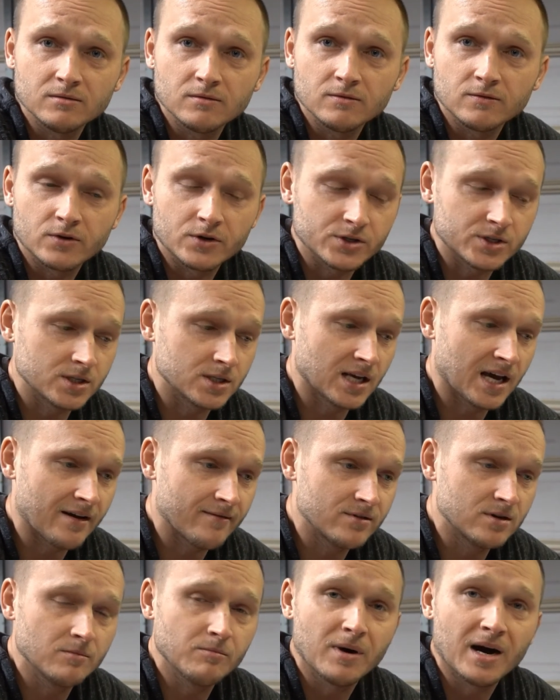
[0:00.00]
versus
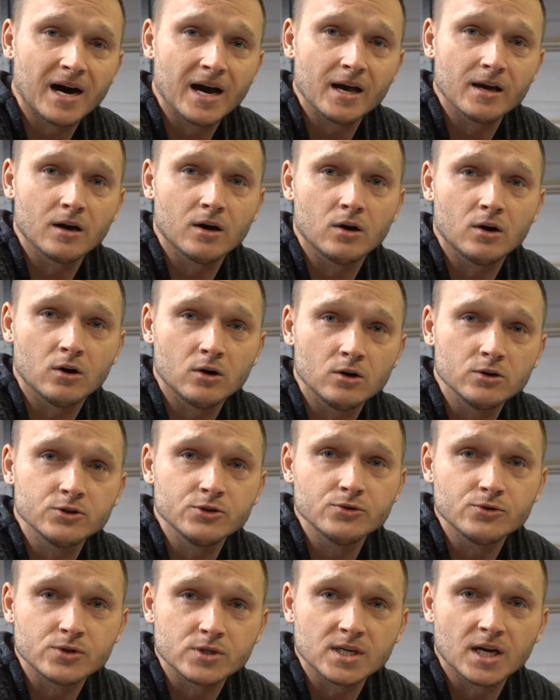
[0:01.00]
having to buy a whole
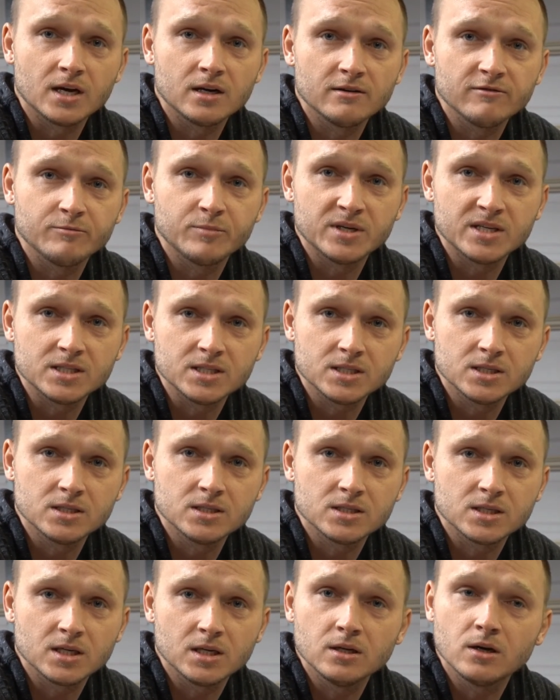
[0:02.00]
new set of
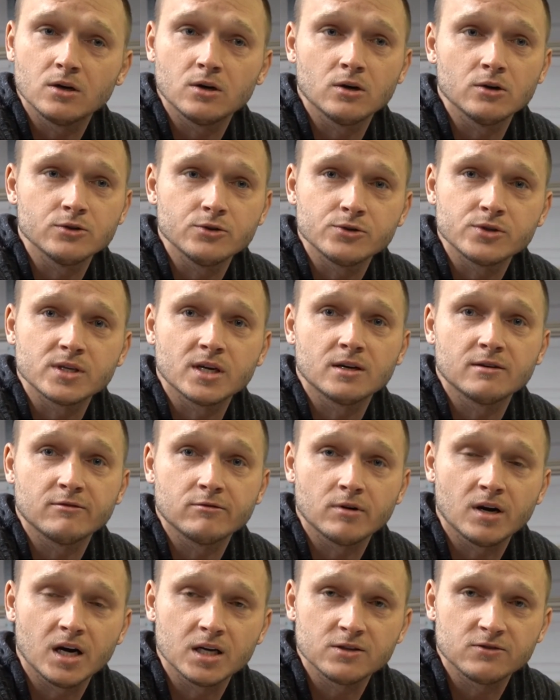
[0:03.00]
pistons and a whole new set of
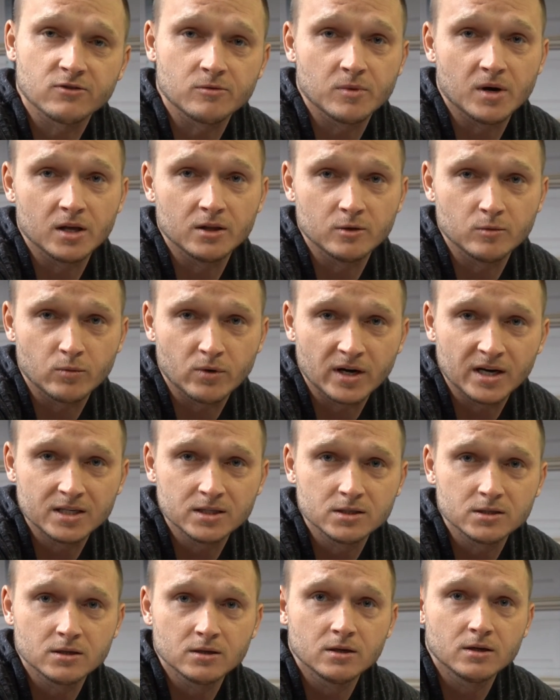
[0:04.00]
rods from other
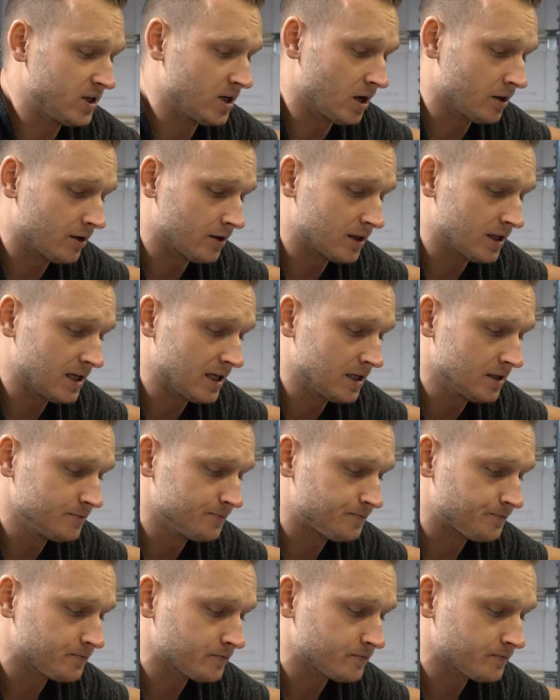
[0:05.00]
brands. The other thing